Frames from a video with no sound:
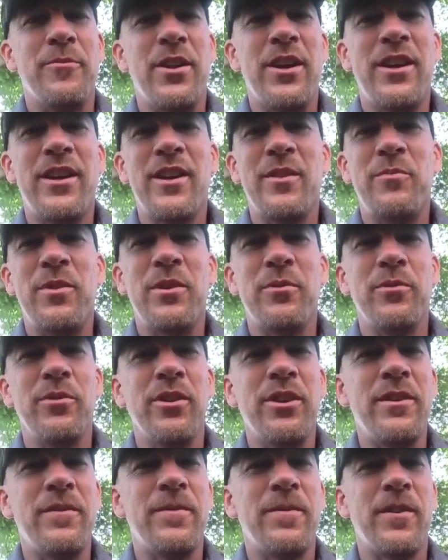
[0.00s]
they can be
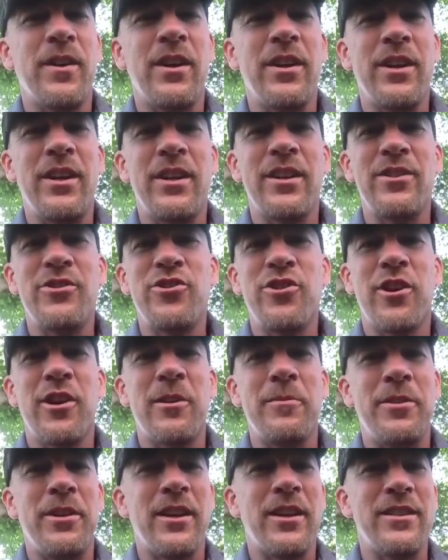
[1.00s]
really funny and
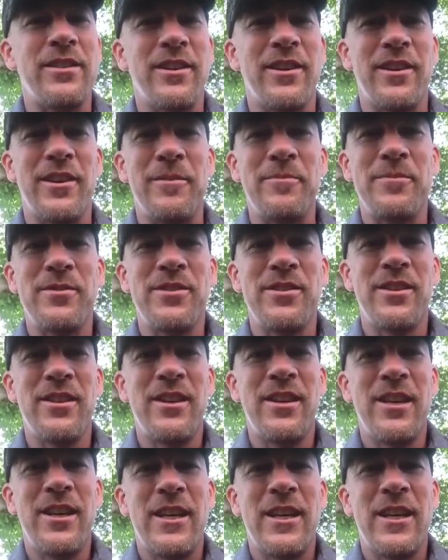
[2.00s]
charming at times.